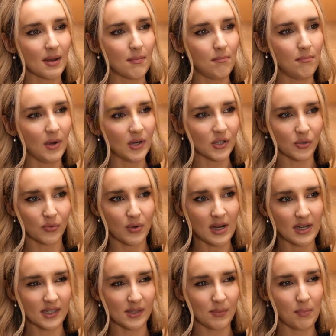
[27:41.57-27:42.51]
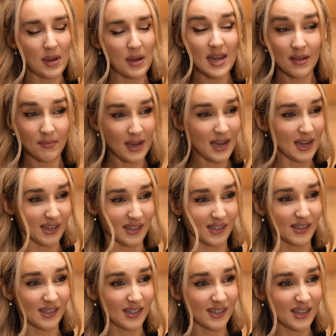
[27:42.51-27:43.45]
much worse
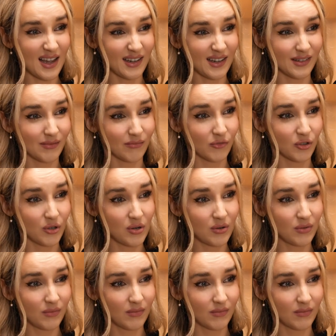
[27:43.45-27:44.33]
PMS. Is that true?